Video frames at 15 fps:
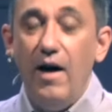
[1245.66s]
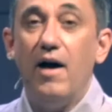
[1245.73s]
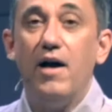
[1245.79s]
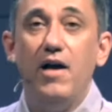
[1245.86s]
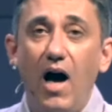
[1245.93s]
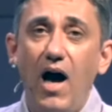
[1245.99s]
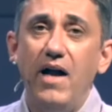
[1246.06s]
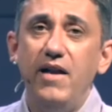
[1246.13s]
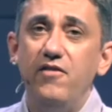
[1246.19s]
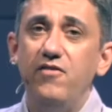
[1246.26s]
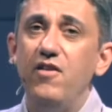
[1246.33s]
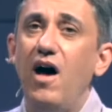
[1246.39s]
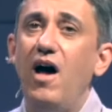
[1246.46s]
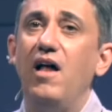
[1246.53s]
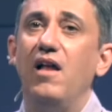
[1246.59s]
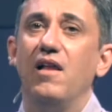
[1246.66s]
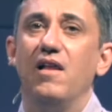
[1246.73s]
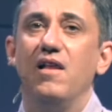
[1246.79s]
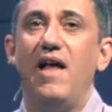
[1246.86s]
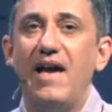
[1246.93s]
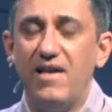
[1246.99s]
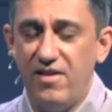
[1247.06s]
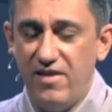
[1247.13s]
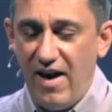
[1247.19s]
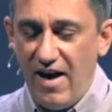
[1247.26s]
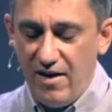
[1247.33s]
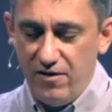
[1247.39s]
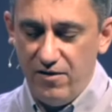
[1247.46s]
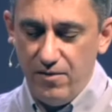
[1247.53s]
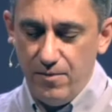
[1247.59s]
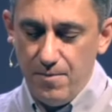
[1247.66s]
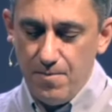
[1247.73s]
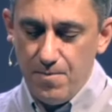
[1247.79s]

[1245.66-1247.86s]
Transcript: God is not like that.